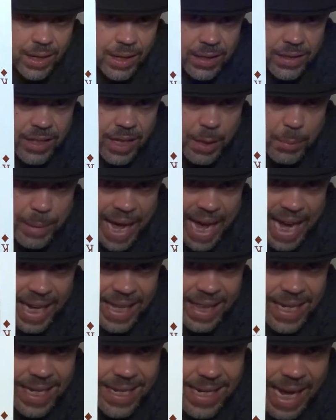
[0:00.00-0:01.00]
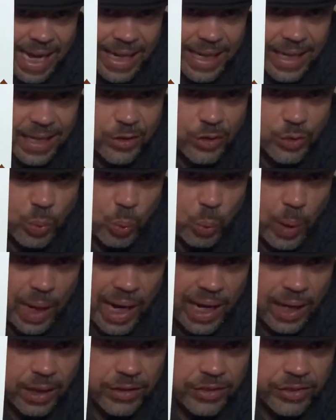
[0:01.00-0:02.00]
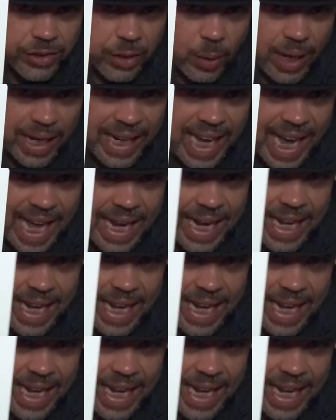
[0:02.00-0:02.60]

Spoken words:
to the back of the deck as well. So again,